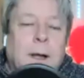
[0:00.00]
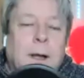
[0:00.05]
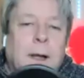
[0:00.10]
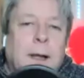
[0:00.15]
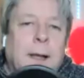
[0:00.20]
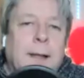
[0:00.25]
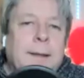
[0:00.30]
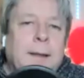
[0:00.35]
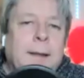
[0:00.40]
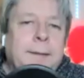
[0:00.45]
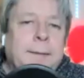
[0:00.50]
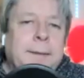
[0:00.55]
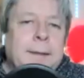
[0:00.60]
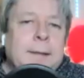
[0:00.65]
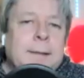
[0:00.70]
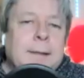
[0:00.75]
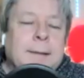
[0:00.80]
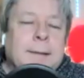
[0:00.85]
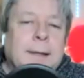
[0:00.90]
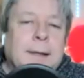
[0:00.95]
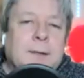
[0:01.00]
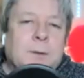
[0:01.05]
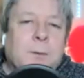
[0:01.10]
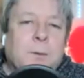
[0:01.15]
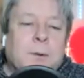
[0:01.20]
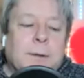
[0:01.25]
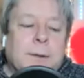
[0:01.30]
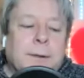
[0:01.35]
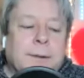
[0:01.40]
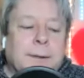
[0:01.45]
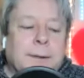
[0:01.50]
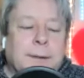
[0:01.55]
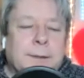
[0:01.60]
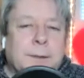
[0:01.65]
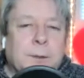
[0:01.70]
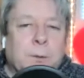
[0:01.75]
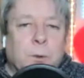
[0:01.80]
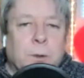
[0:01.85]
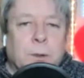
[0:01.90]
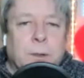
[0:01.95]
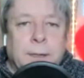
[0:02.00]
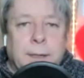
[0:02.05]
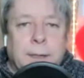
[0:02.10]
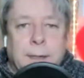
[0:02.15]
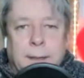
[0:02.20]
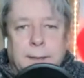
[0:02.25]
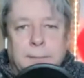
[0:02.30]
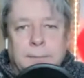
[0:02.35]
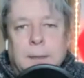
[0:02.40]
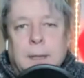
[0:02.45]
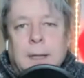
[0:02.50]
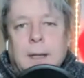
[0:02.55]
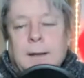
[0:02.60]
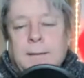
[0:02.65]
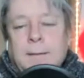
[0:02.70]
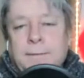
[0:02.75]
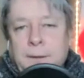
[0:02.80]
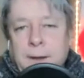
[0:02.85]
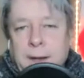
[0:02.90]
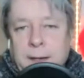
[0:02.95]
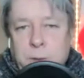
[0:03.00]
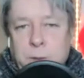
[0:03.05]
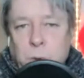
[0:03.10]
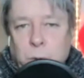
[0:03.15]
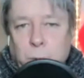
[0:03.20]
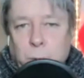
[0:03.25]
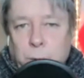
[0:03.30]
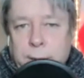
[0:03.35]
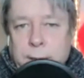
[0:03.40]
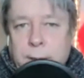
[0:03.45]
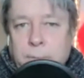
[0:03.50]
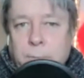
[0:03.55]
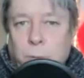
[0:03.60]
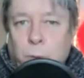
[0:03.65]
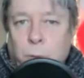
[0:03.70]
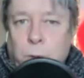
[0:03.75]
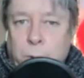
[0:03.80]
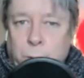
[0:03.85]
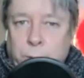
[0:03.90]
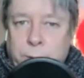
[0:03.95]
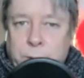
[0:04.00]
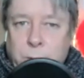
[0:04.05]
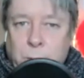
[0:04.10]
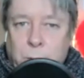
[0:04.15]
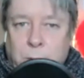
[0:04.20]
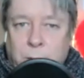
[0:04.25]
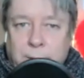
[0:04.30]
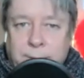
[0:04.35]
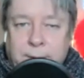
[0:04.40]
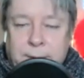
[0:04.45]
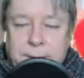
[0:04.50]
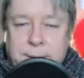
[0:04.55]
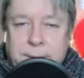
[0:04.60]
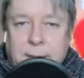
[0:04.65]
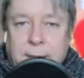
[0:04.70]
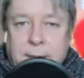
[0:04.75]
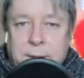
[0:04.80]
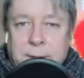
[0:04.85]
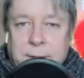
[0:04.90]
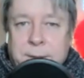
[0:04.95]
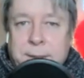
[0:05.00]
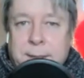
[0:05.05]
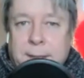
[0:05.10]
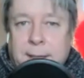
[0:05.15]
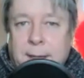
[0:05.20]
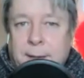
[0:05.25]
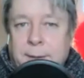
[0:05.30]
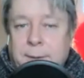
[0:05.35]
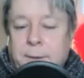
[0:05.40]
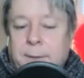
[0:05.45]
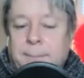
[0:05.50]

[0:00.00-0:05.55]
and I think that that's one of the things that we're gonna find when we do our investigations together,